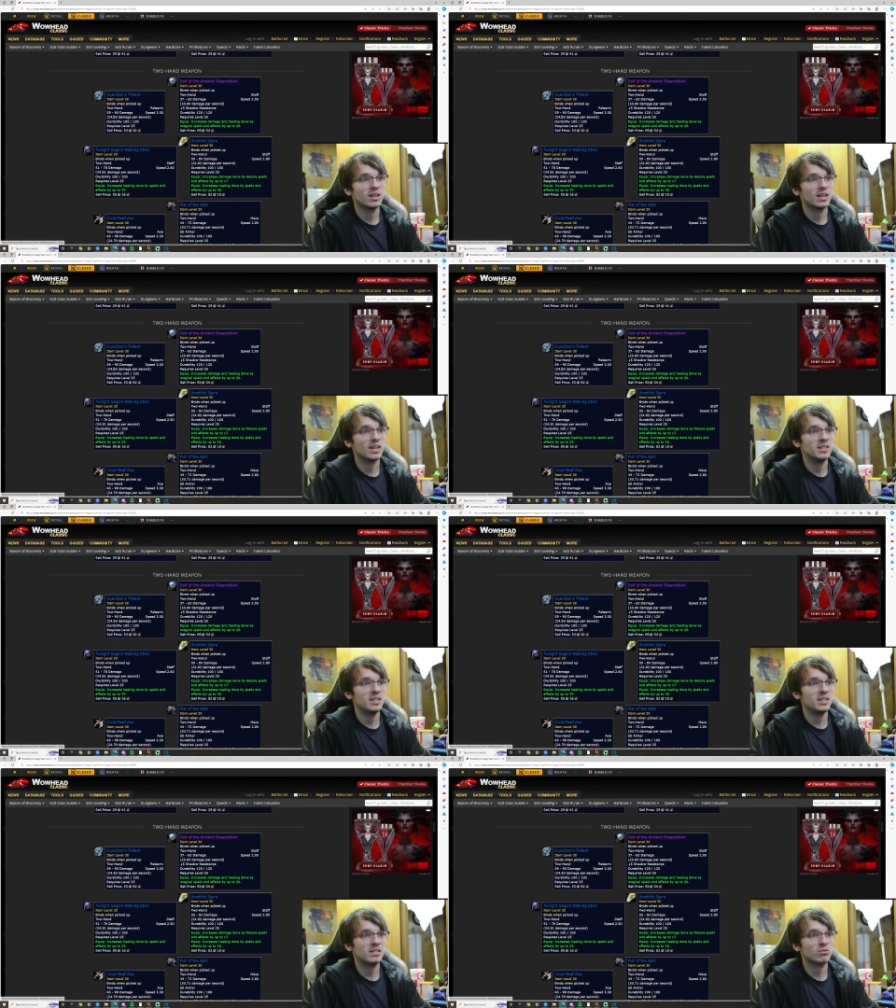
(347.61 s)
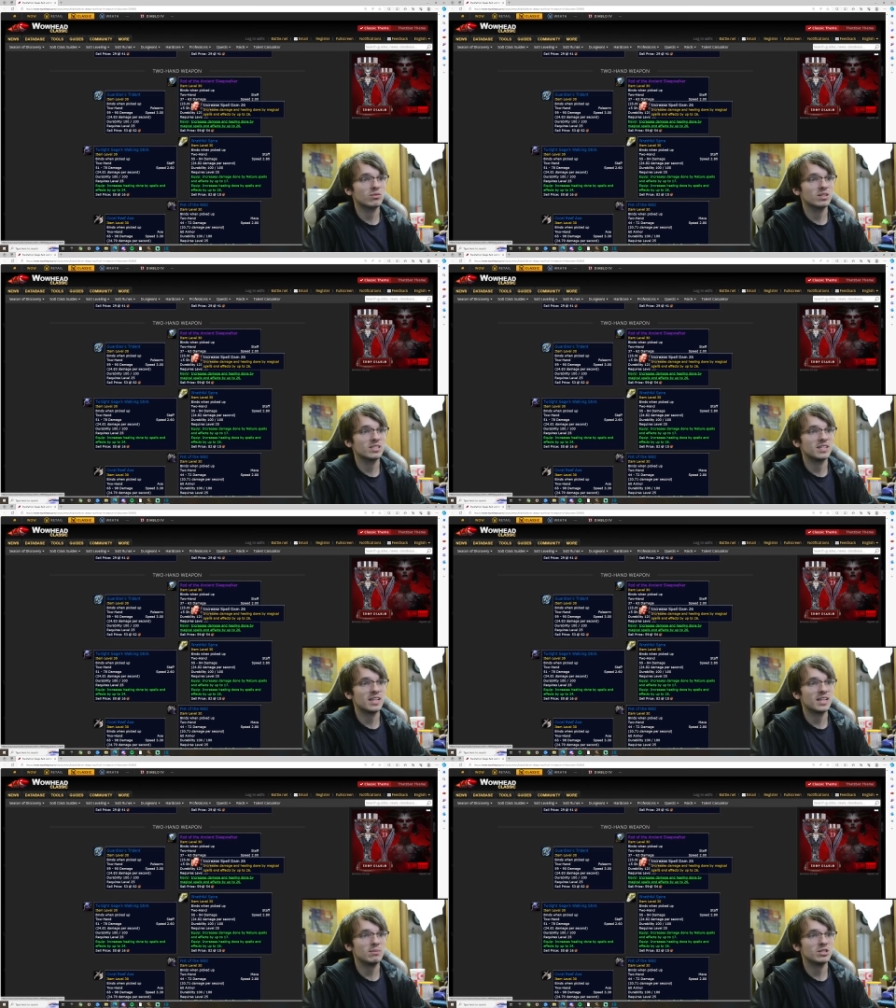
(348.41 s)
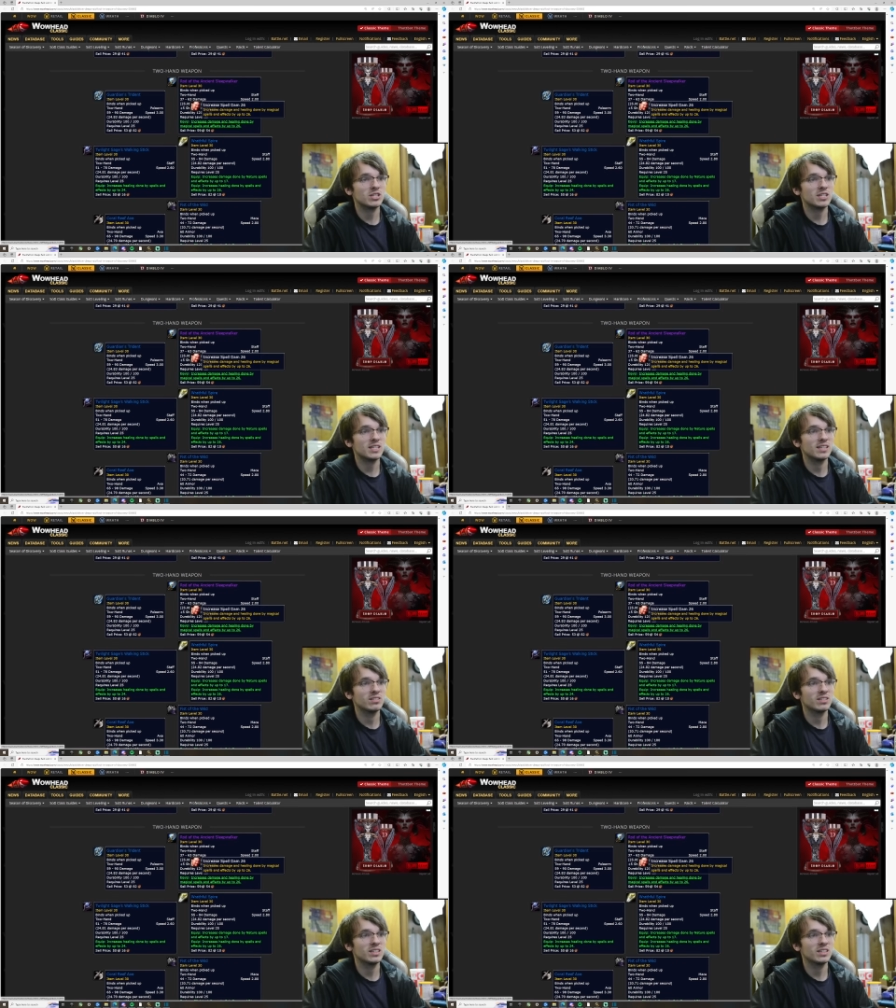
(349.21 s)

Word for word: And then increased damage and healing